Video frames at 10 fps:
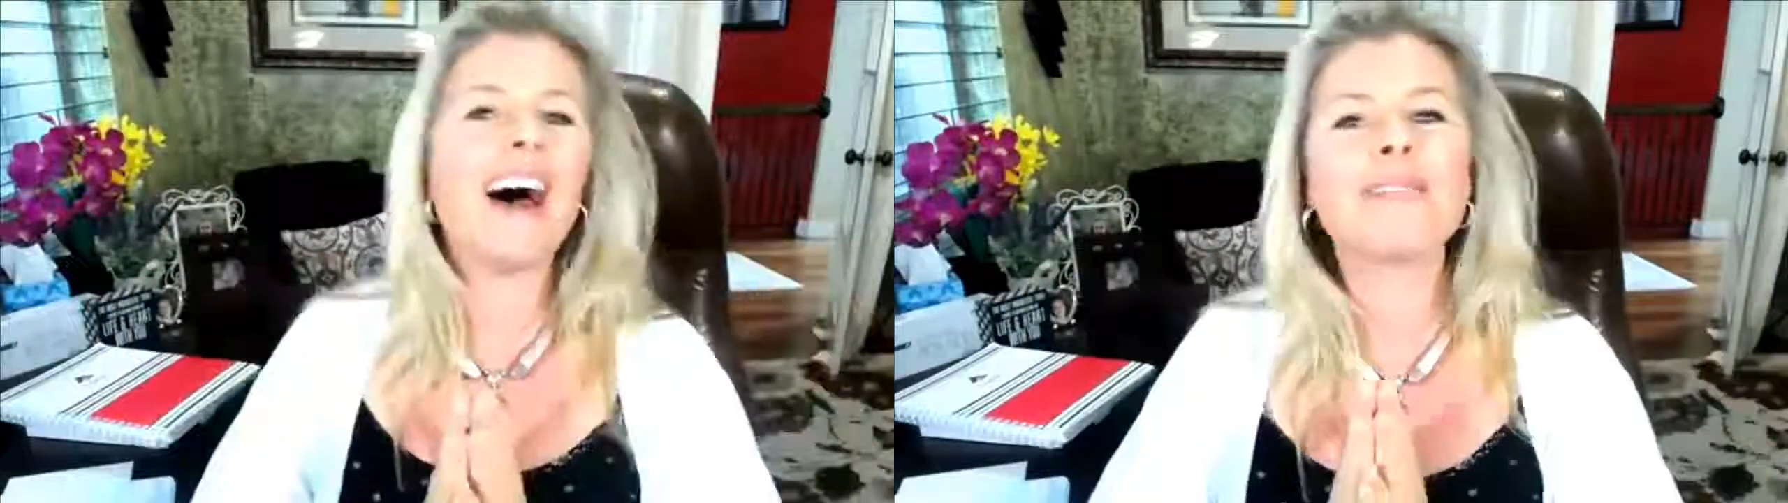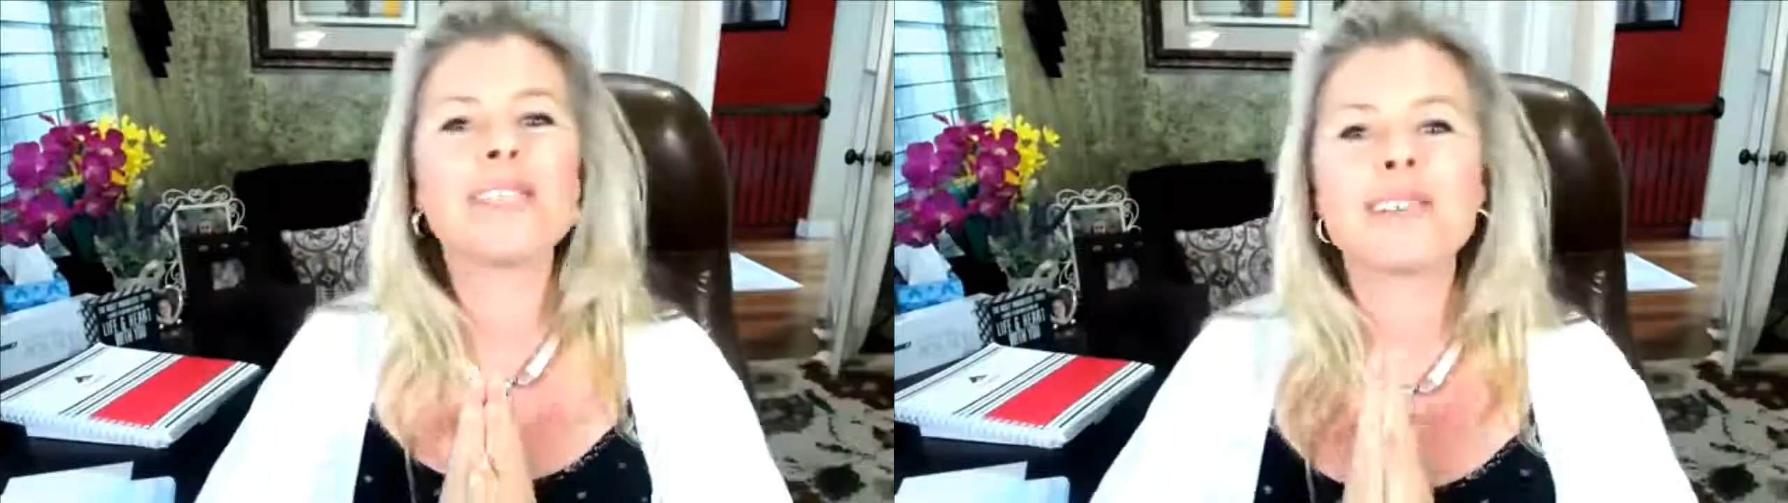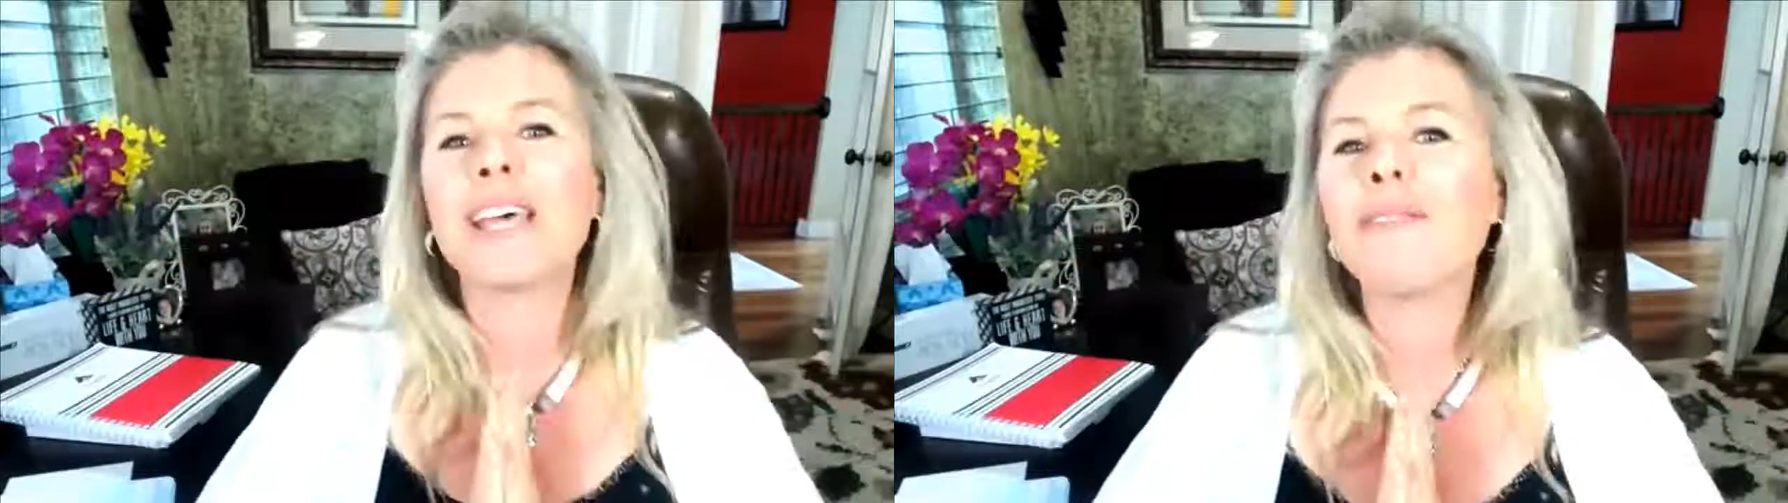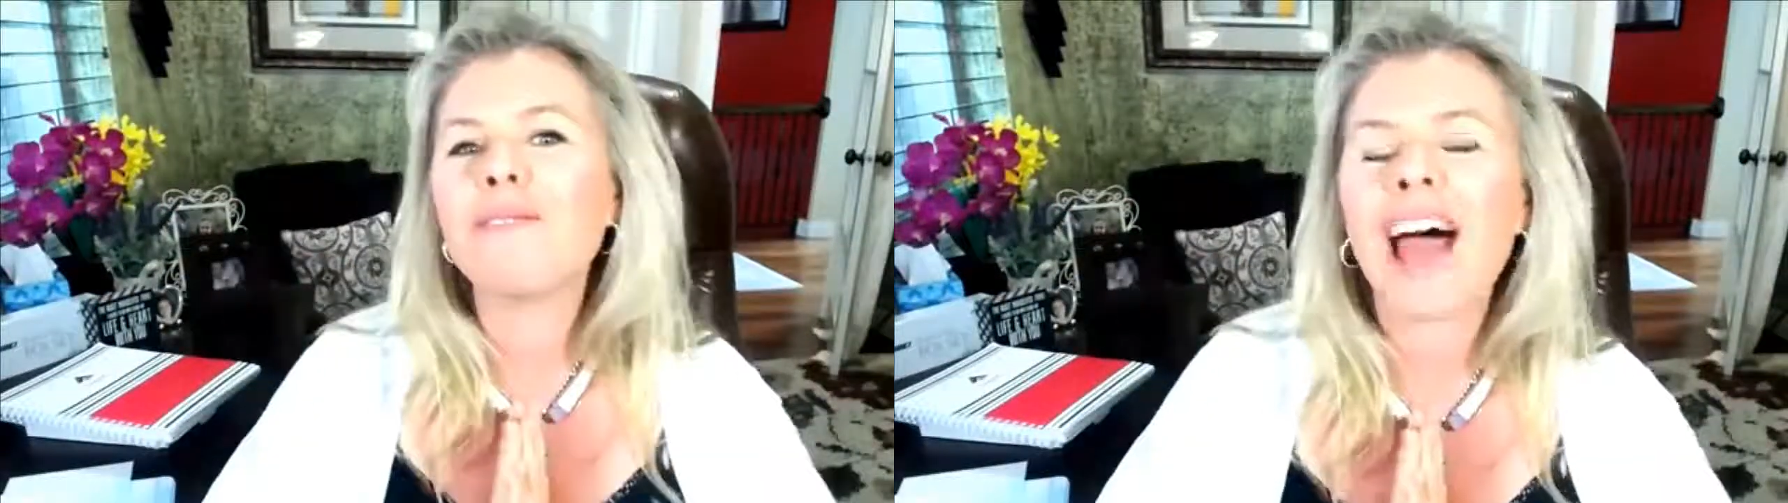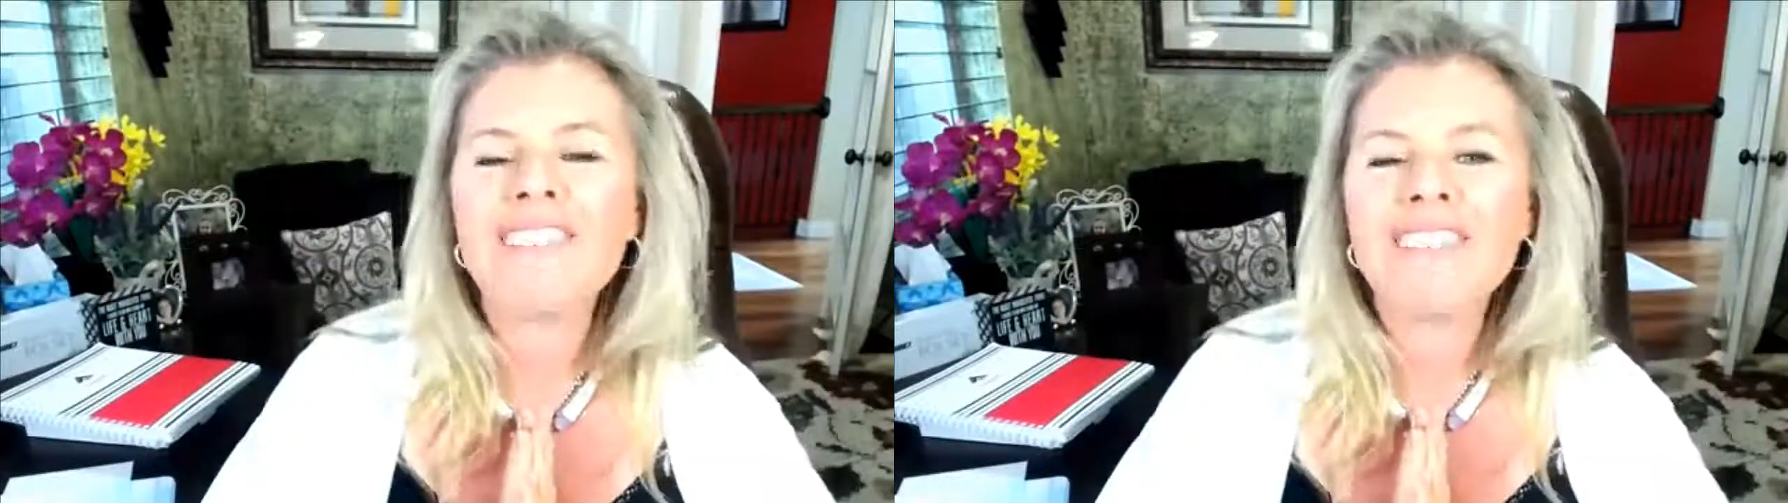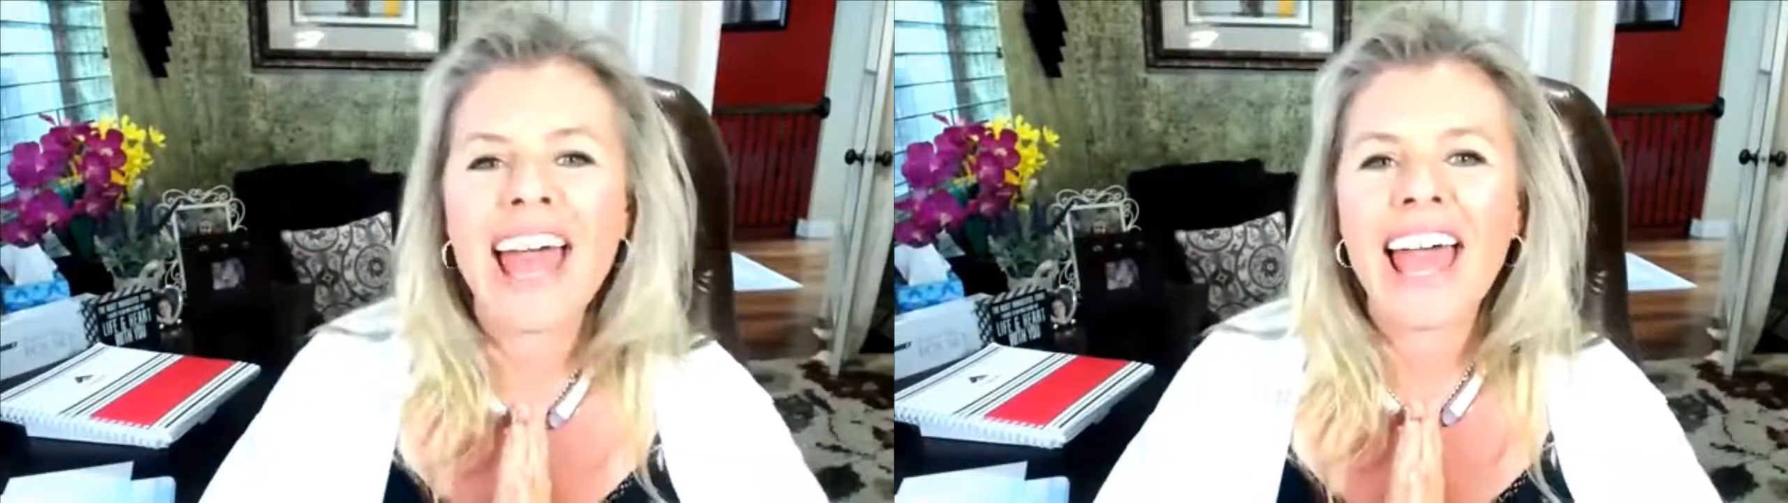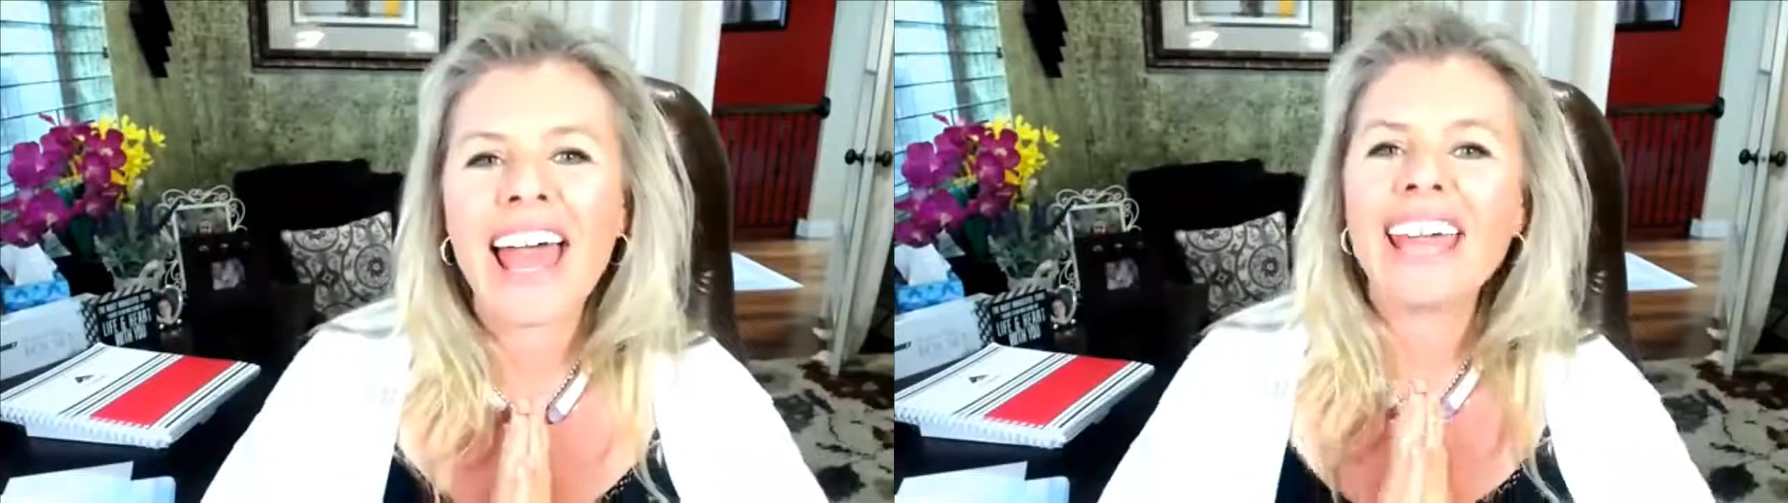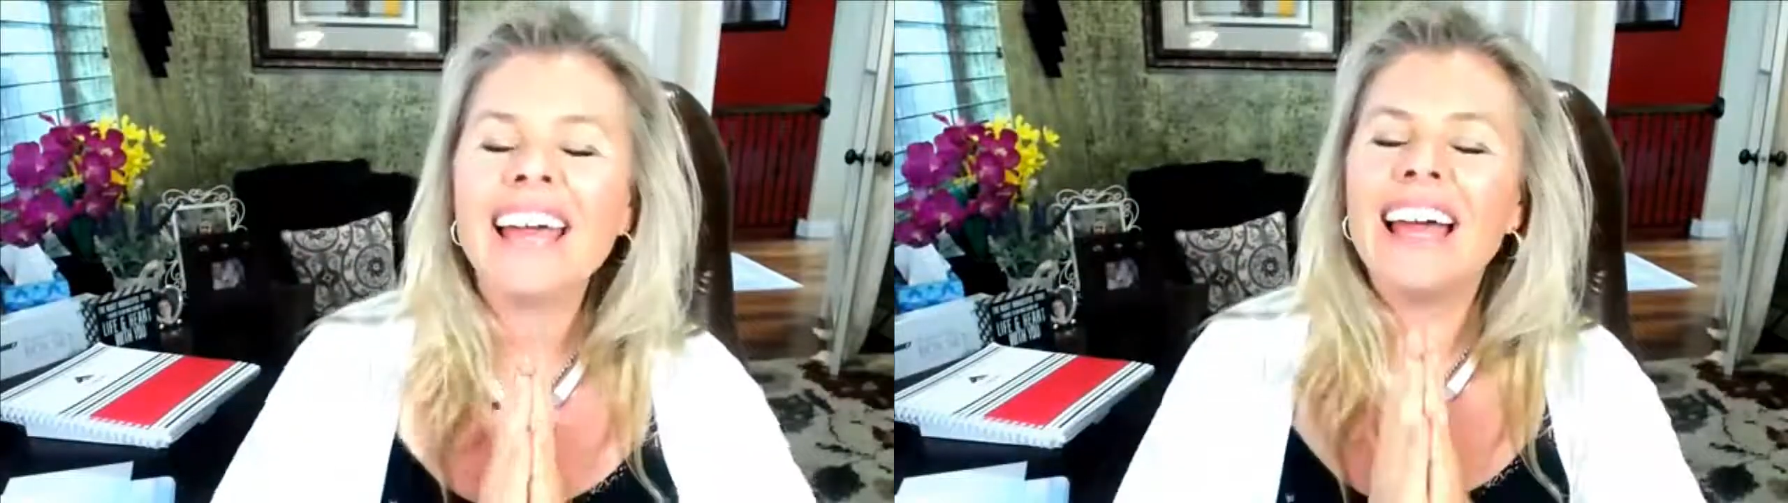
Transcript: So tip 5A